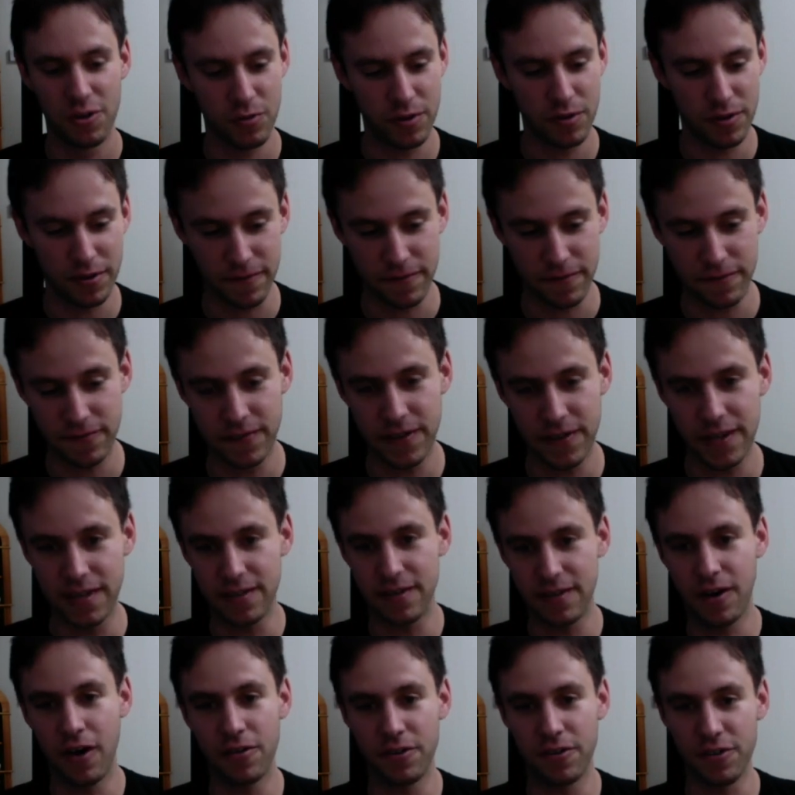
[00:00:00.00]
with her
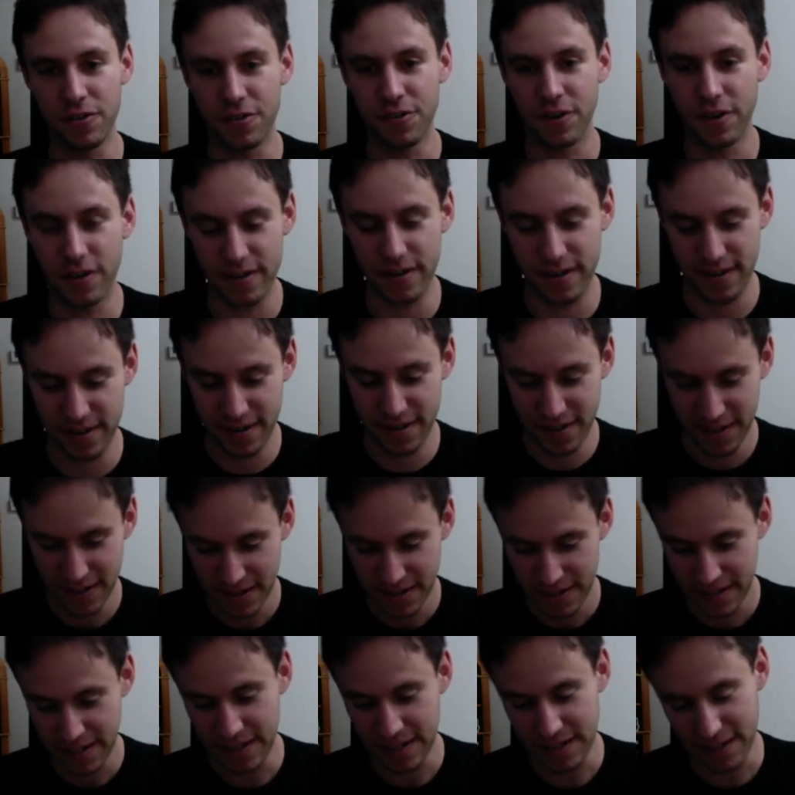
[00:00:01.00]
feet on the dirt,
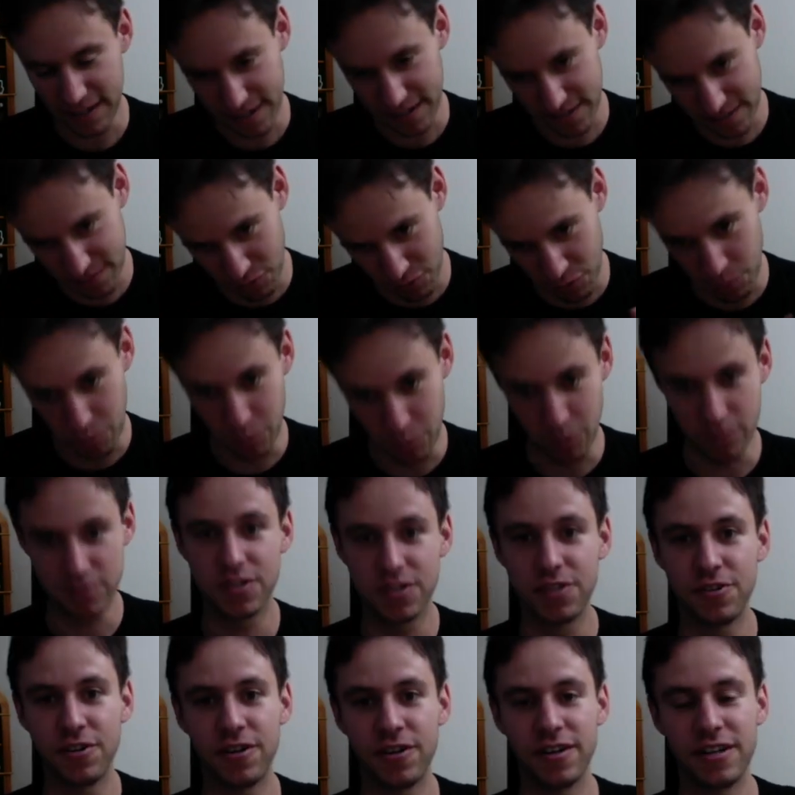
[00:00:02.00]
it like removes
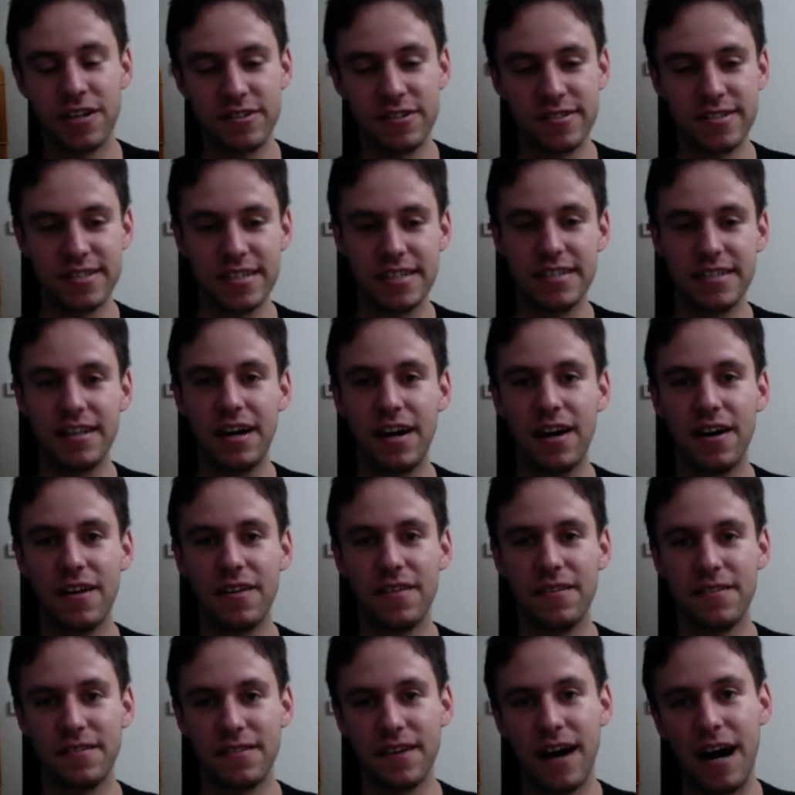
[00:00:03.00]
the dirt, and you see
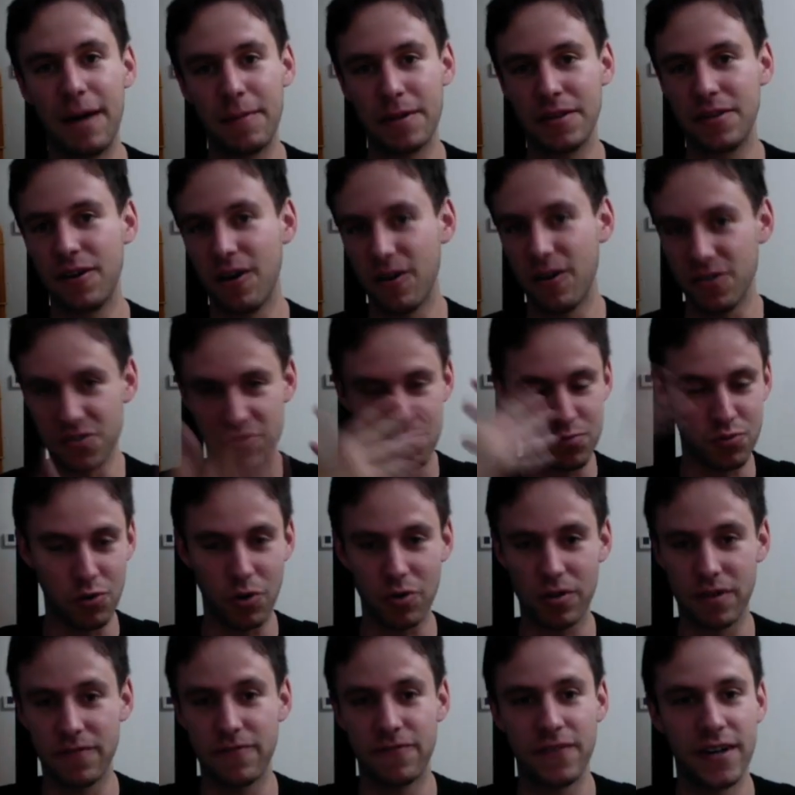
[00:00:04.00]
the Tommy doll's
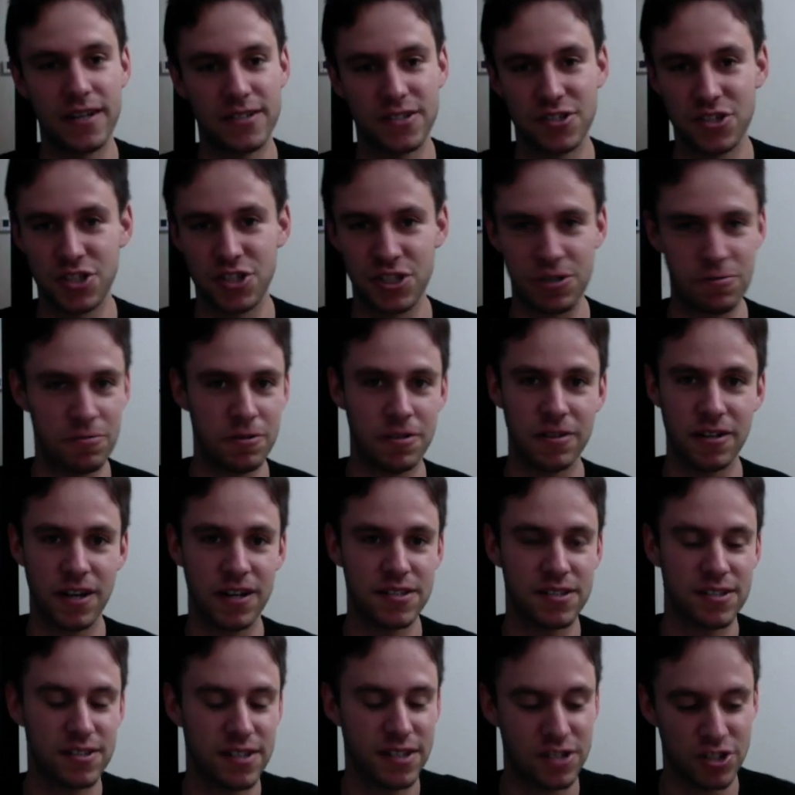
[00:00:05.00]
broken face, and she
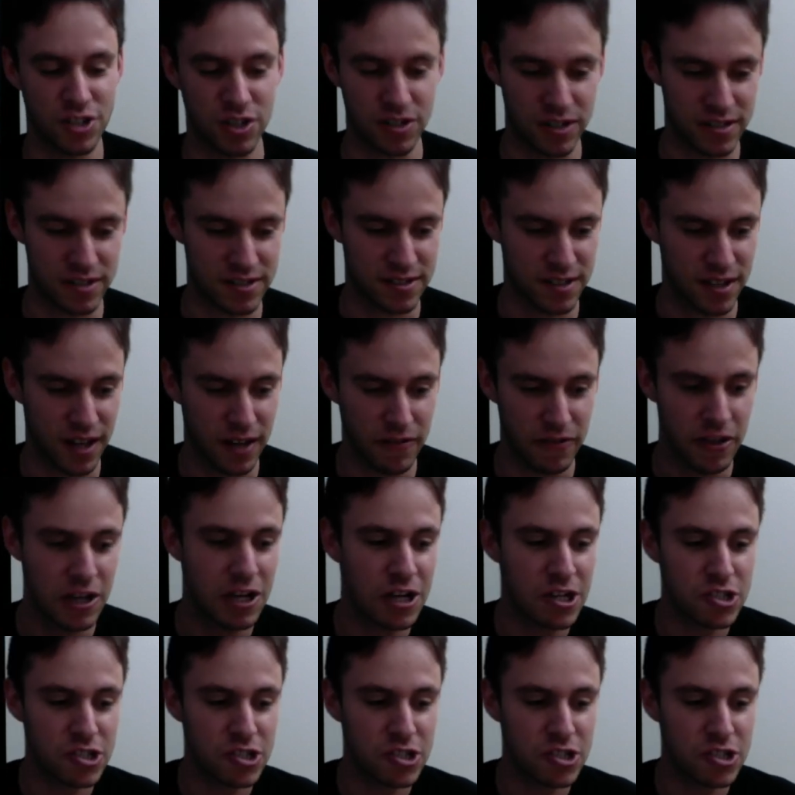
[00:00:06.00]
realizes that Chucky's alive.